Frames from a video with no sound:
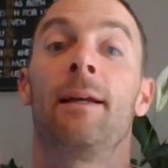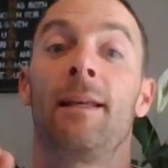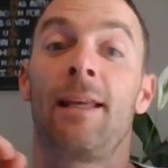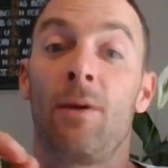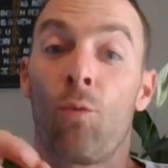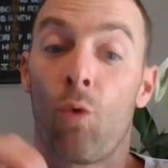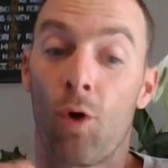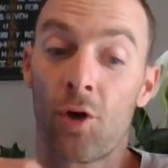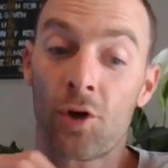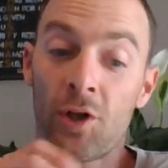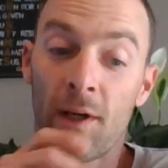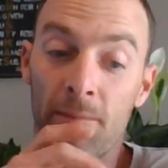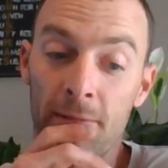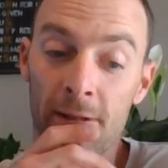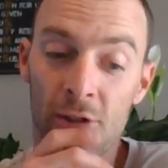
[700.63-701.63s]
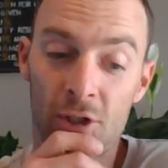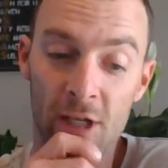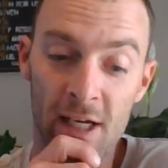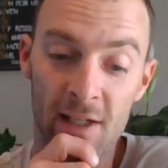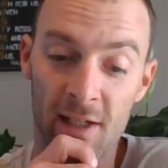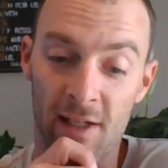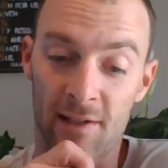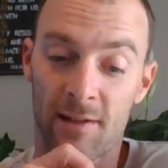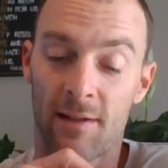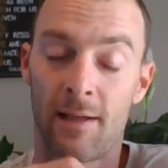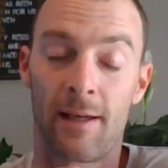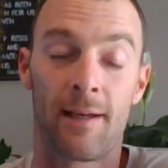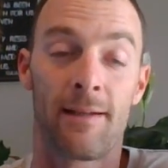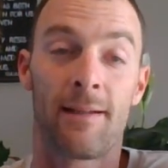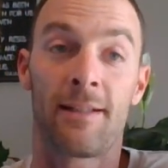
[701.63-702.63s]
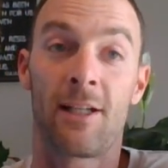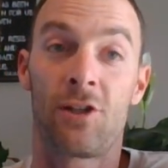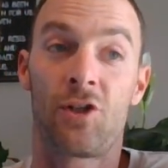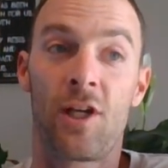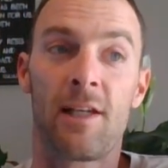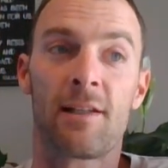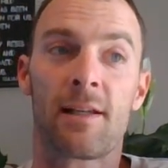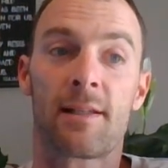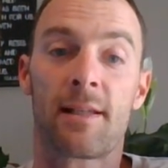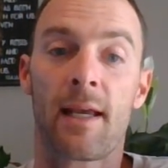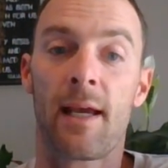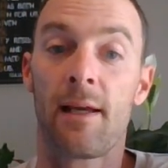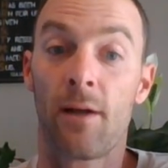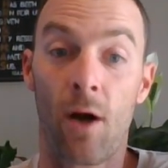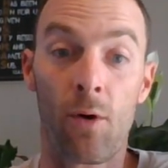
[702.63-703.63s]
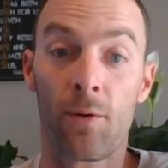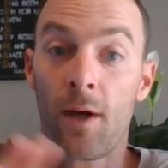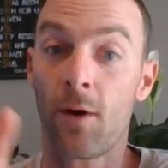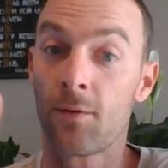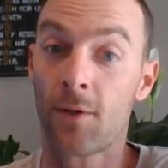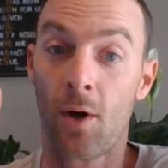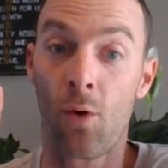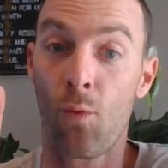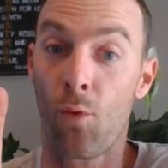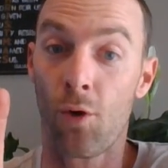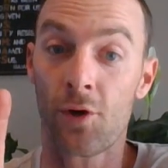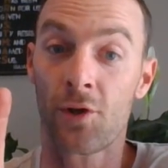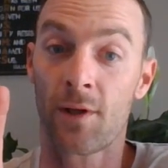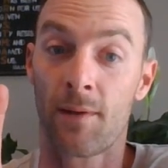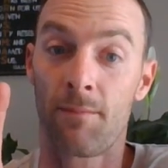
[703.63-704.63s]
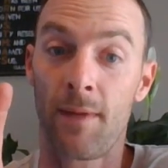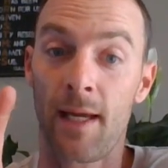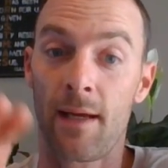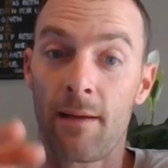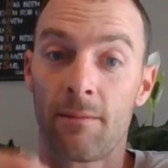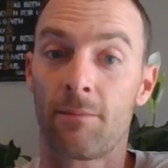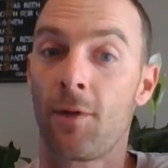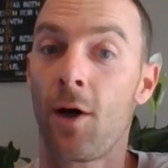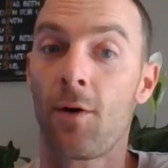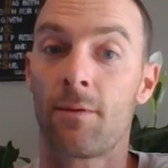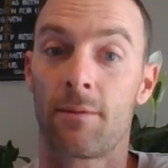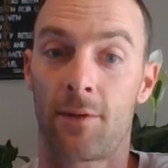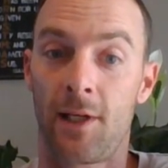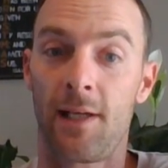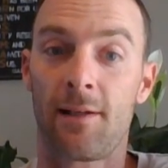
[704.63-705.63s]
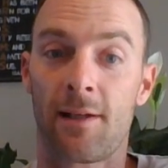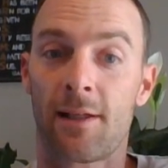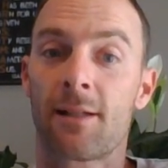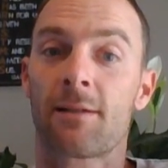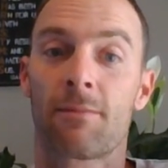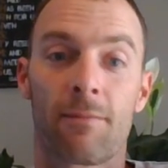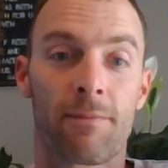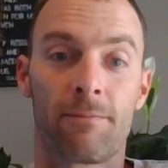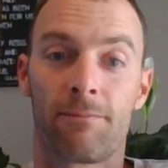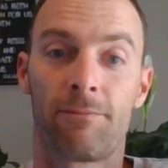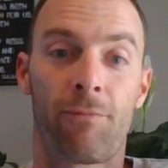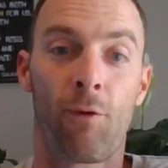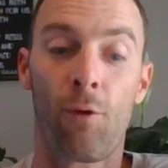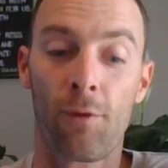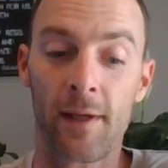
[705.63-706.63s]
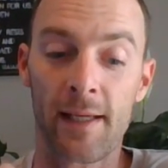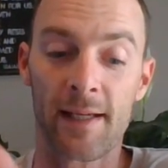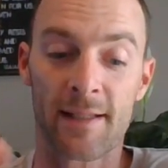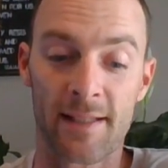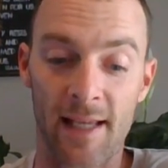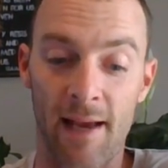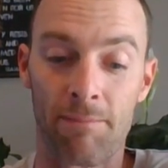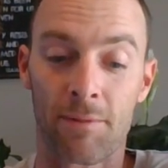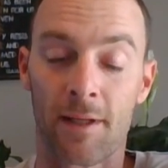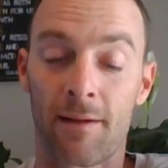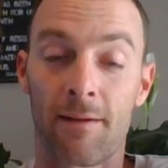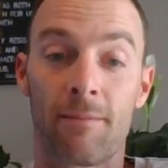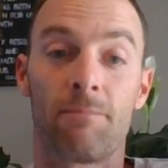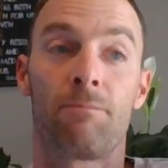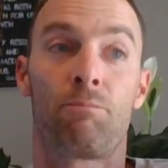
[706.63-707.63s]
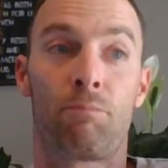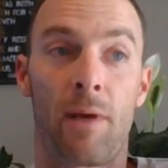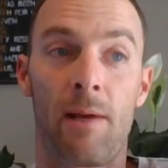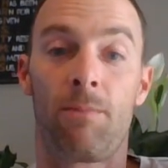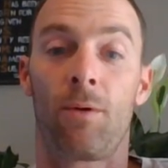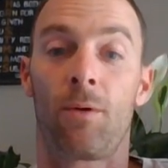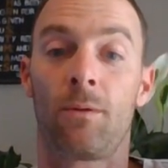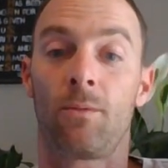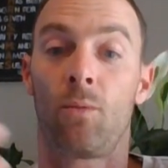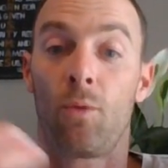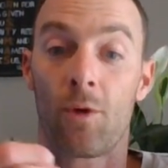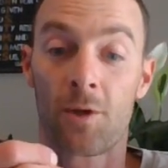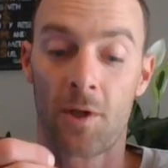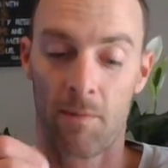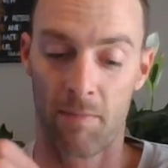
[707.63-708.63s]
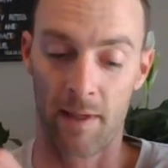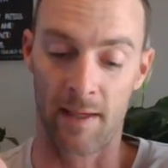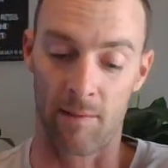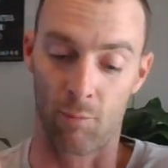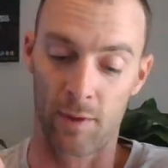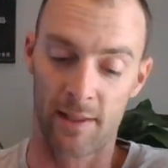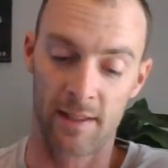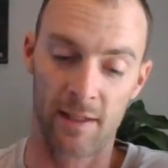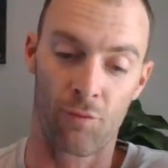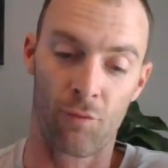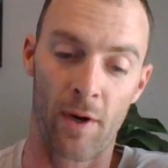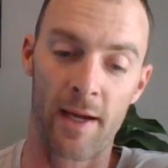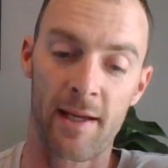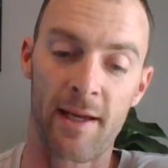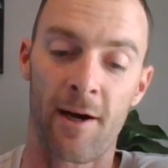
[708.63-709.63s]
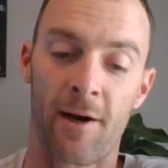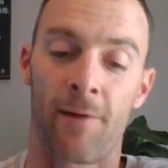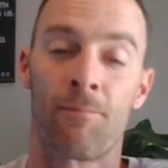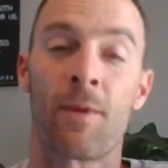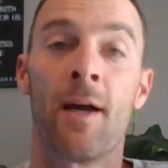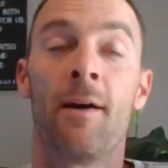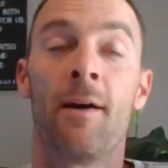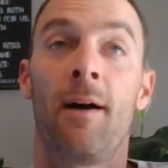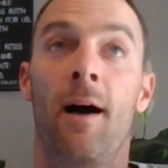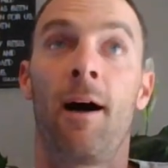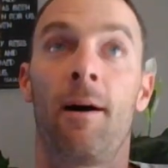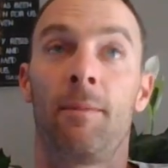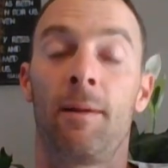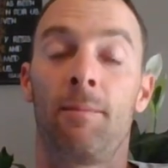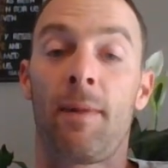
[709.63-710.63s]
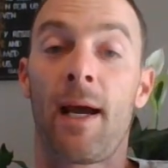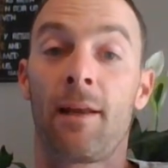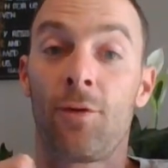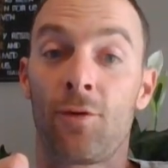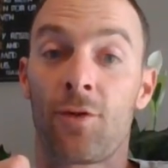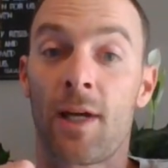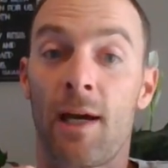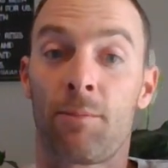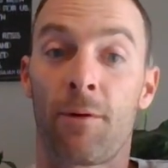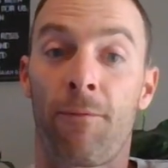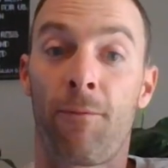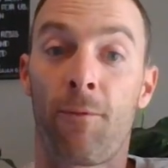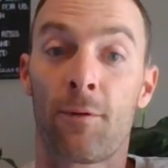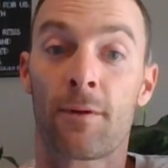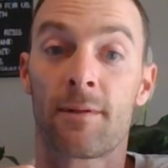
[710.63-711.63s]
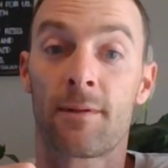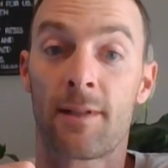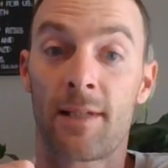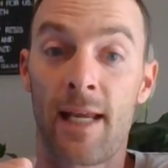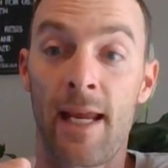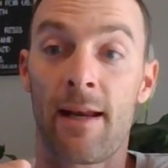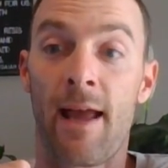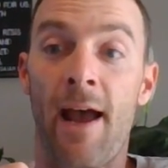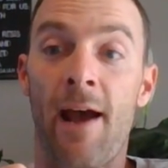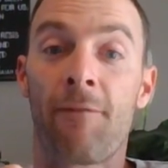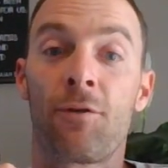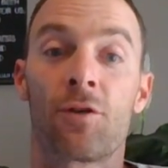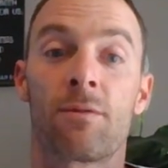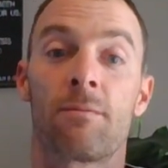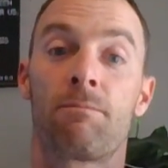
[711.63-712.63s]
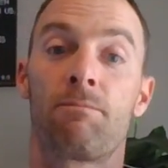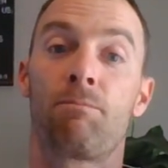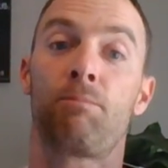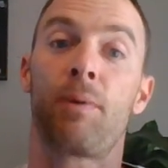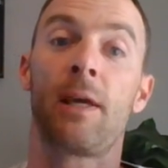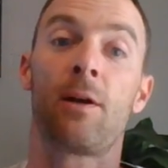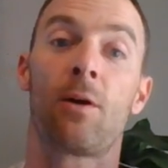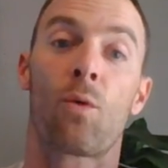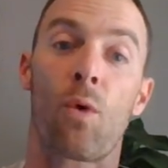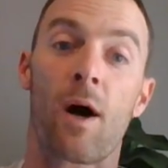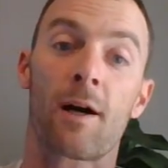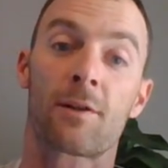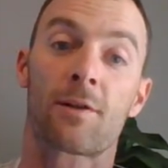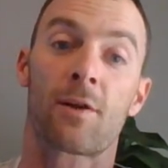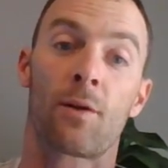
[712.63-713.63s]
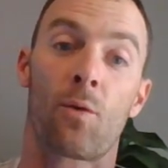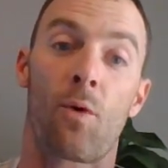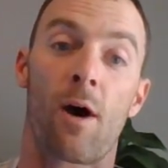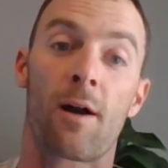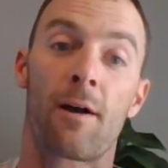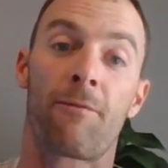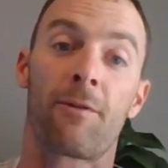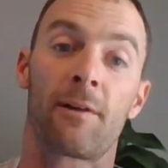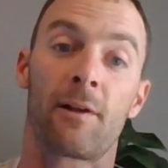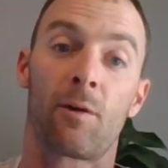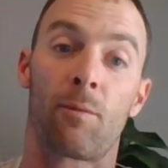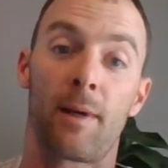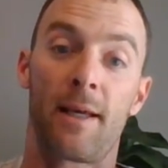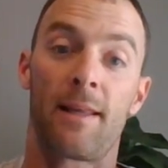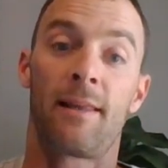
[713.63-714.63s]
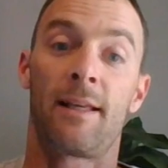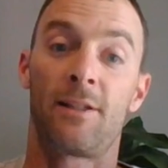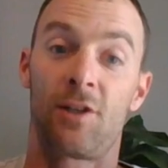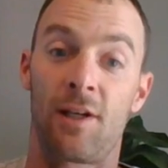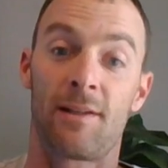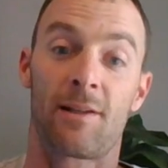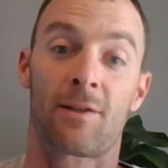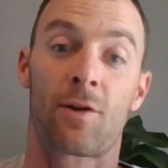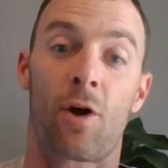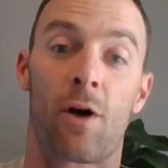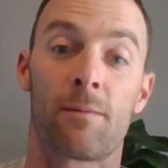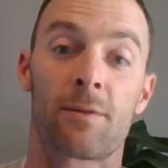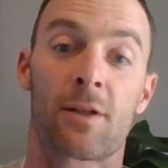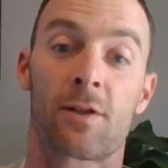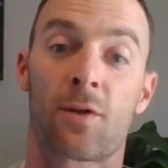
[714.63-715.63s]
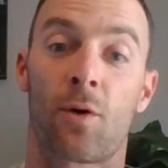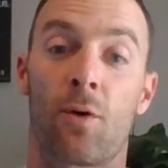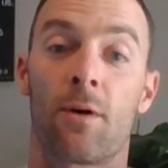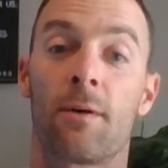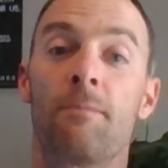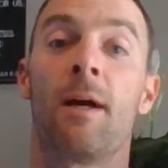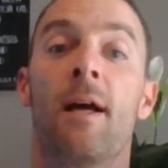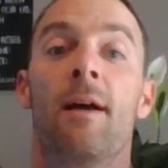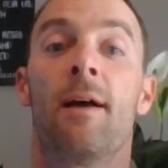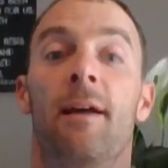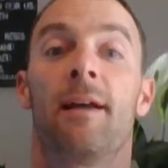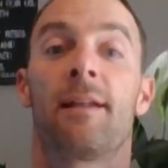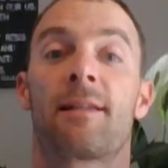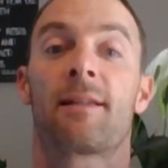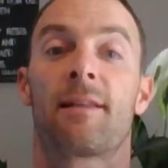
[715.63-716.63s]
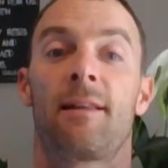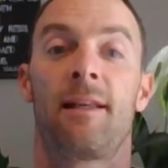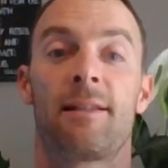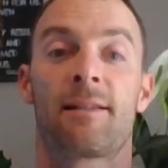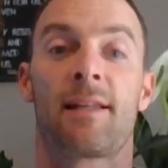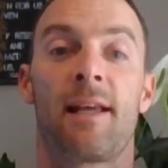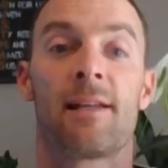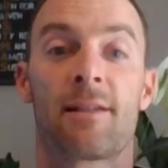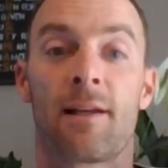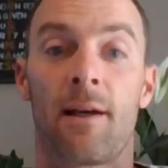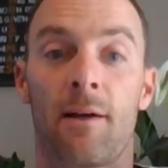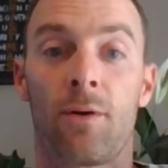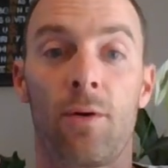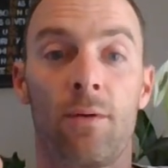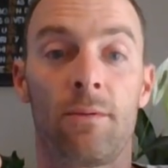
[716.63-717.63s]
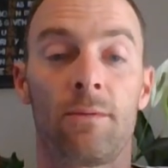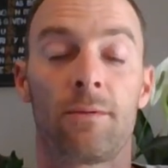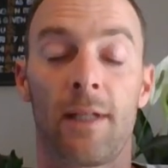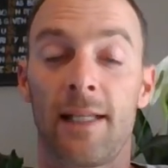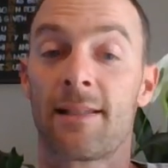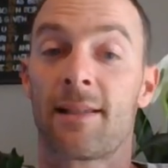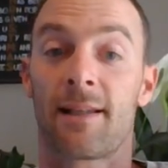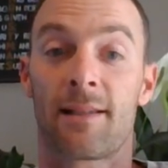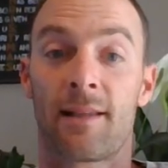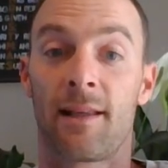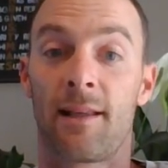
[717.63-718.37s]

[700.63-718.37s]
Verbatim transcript: He worshiped Jesus. Did Jesus say, Oh, no, don't worship me? No, Jesus fully accepted people worshiping him. We see it right here um, in Matthew chapter 14. After Peter walks on the water for a little bit and then Jesus calms the storm, it's, it says, uh, who is this?